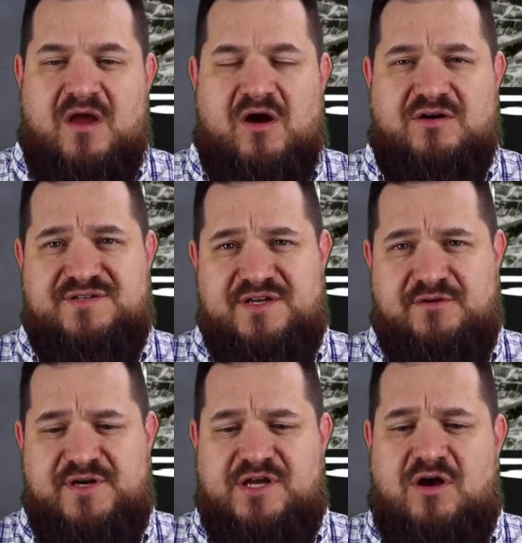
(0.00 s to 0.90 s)

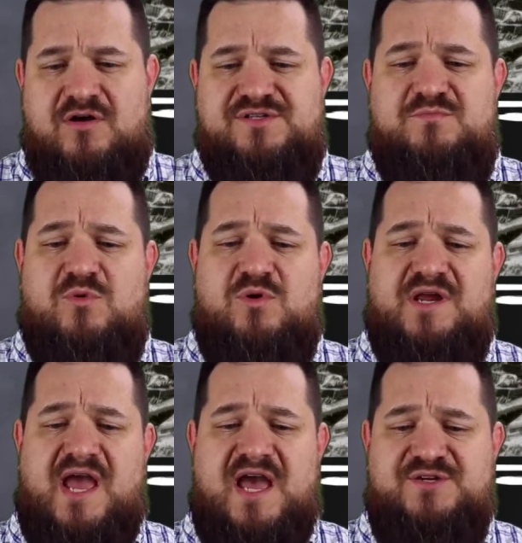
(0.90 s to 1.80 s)
Artillery caused more
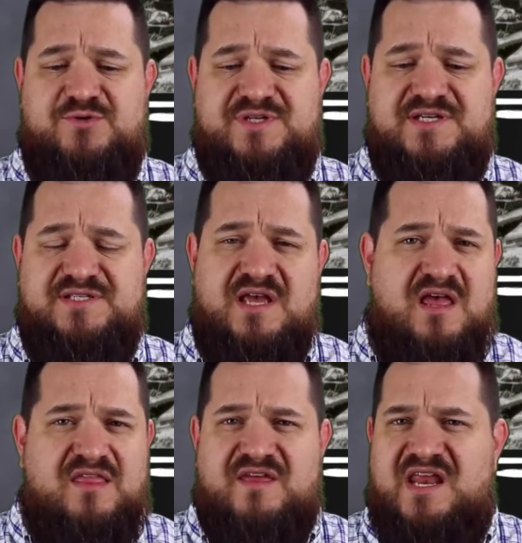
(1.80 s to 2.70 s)
casualties
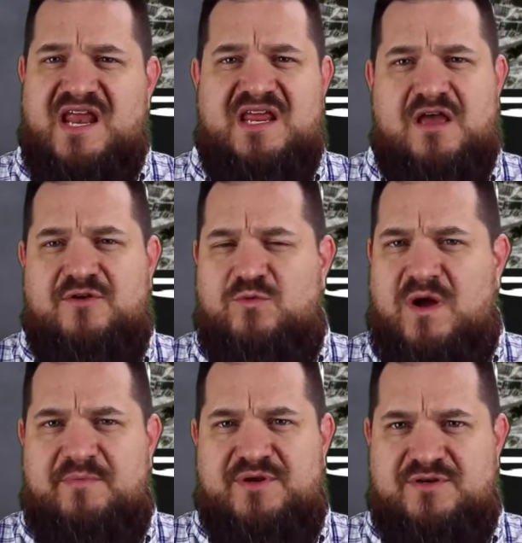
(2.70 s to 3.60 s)
than any other
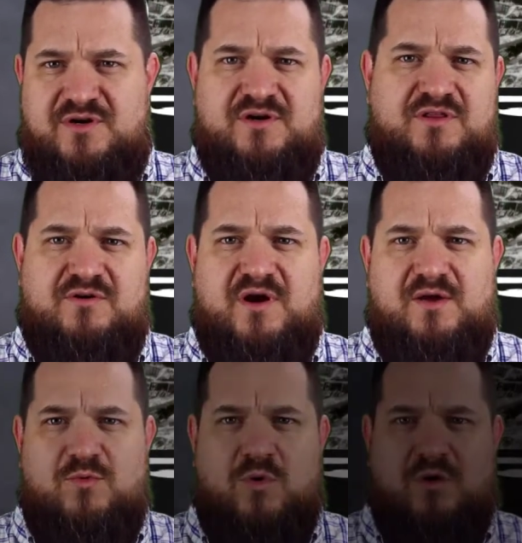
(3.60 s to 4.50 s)
weapon during the
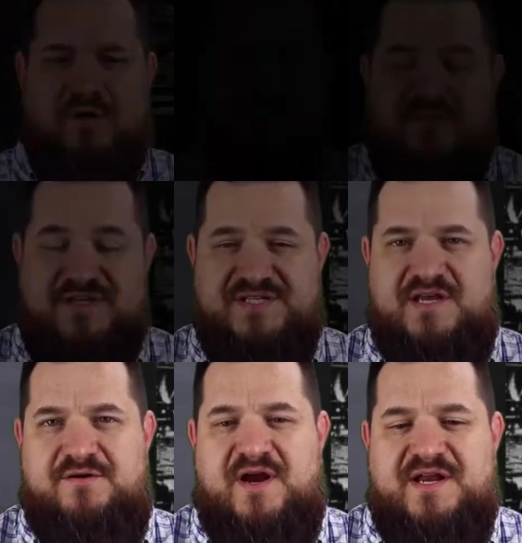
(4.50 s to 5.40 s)
Great War. This
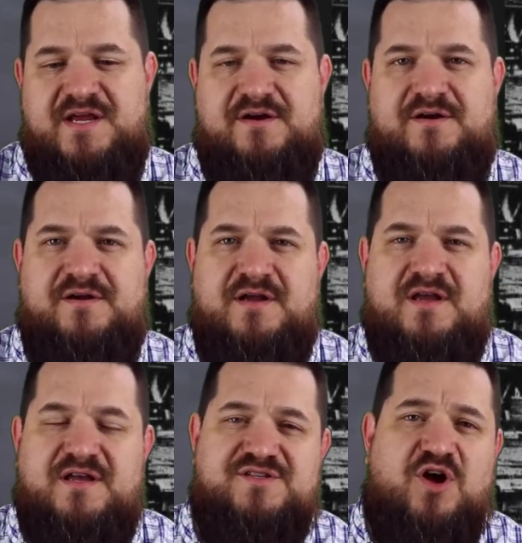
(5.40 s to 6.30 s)
thing right here
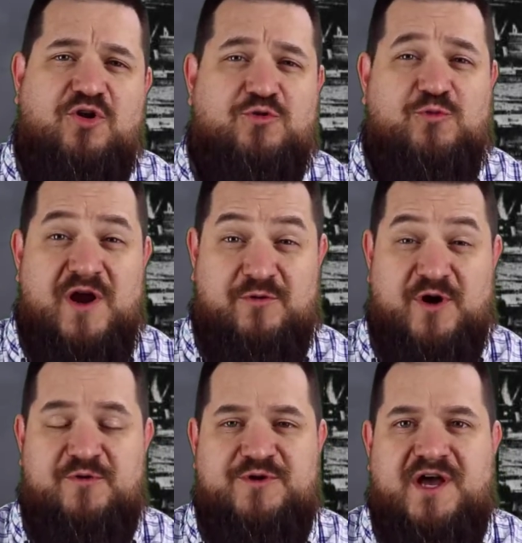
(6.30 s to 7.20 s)
is called a
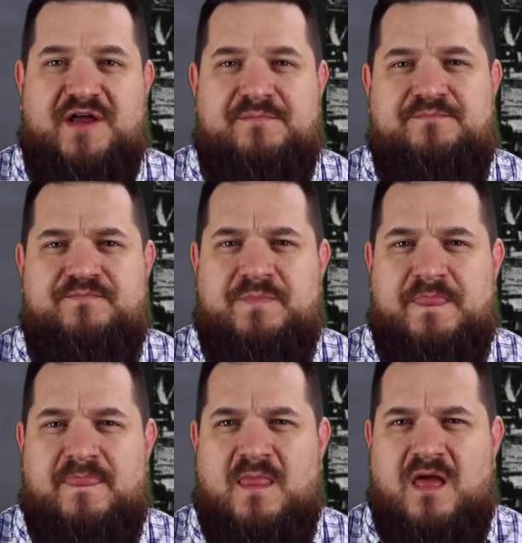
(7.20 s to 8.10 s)
railroad gun.
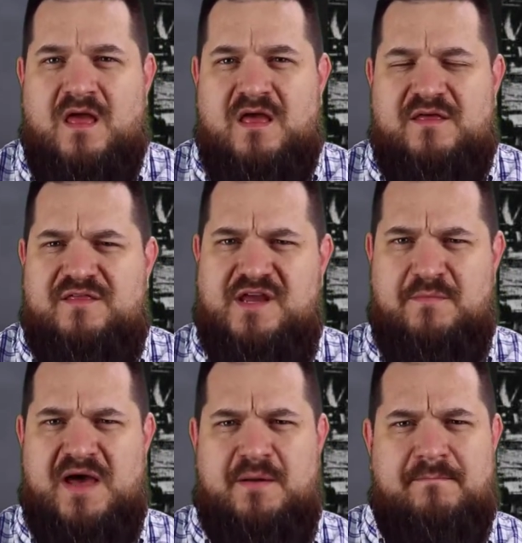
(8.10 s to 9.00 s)
Think
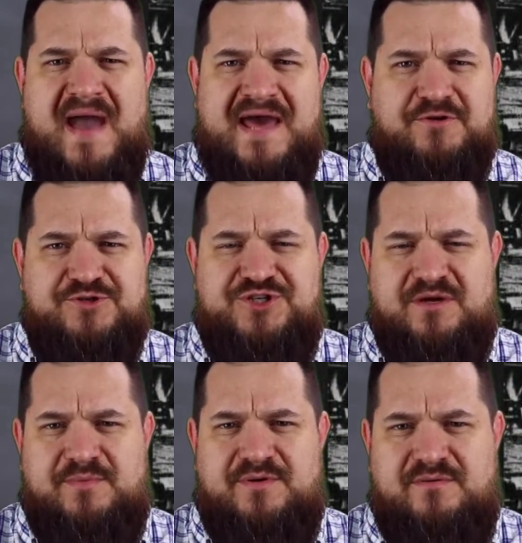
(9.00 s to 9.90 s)
about a
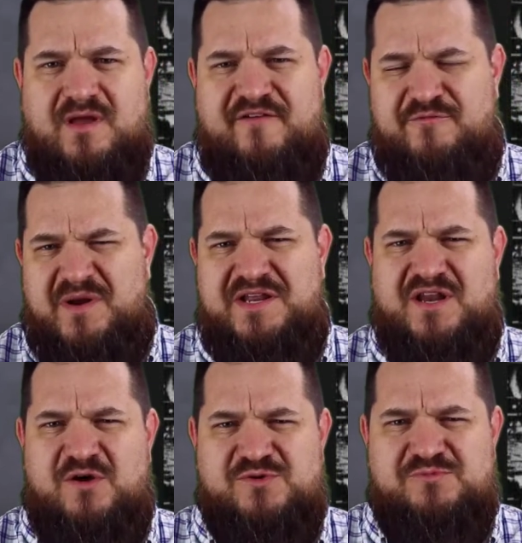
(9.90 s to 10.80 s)
battleship. Everybody
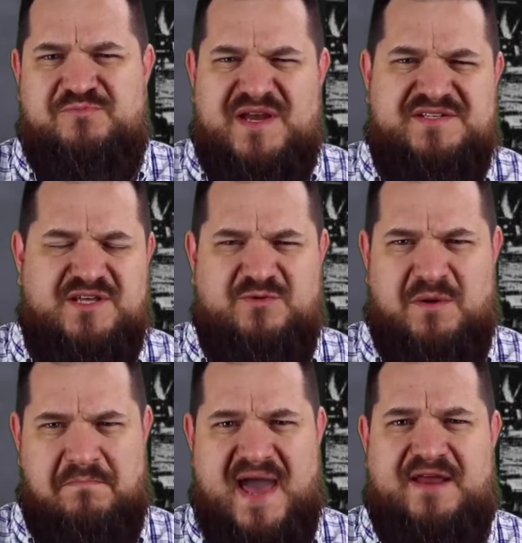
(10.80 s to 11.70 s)
knows basically what
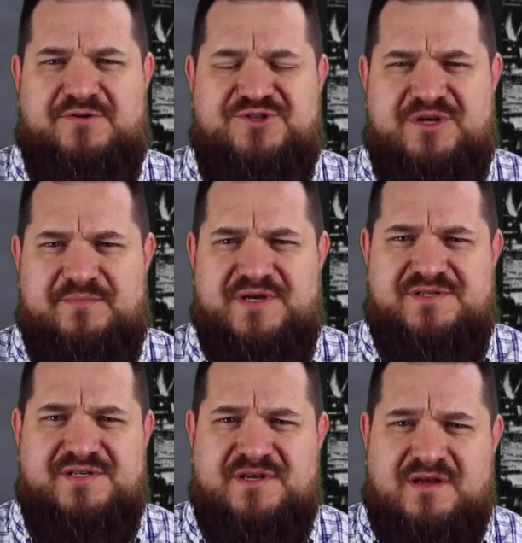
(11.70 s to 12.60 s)
a battleship
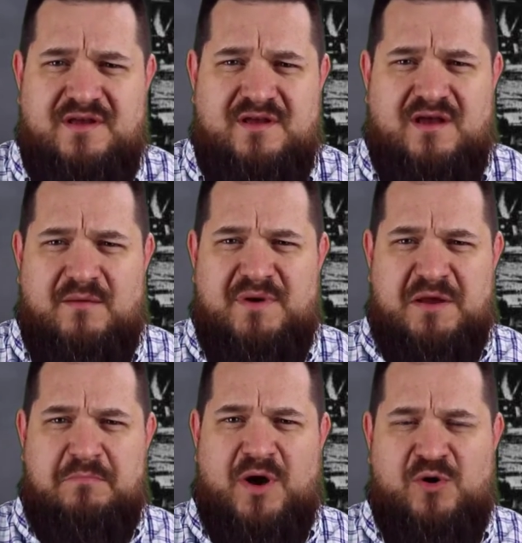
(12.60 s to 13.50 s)
is. A
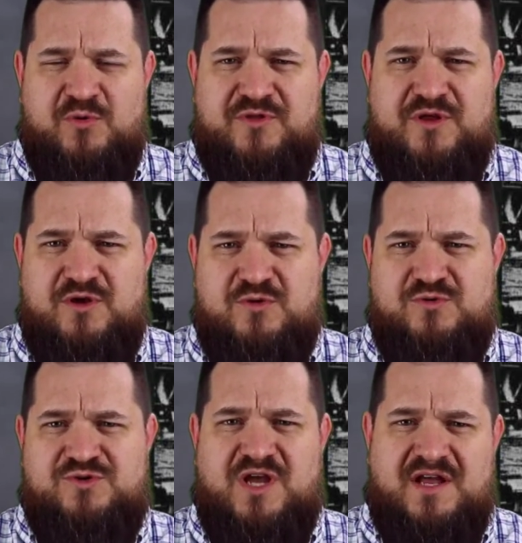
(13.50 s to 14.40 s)
big boat with
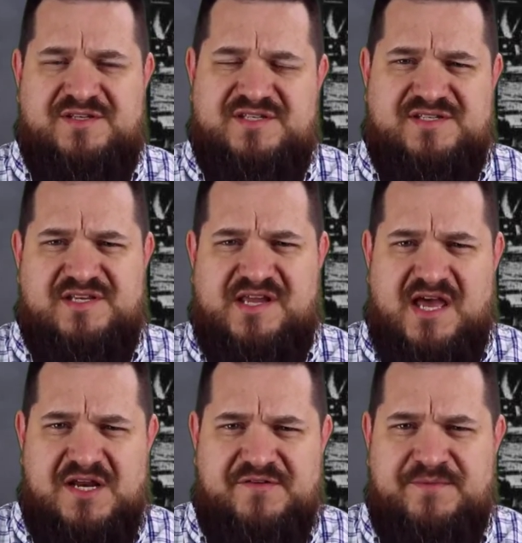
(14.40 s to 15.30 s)
huge guns that stick
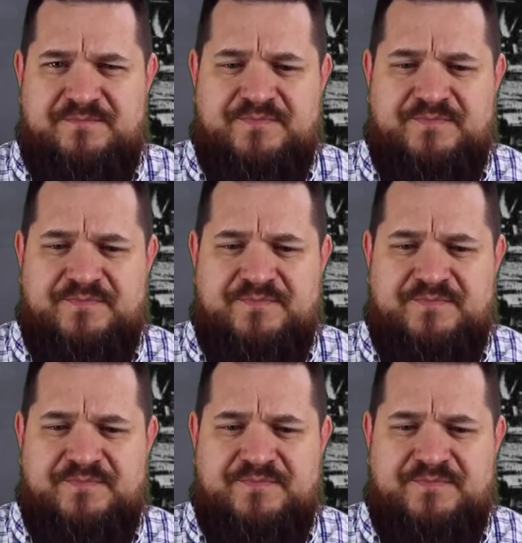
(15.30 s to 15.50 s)
out of it.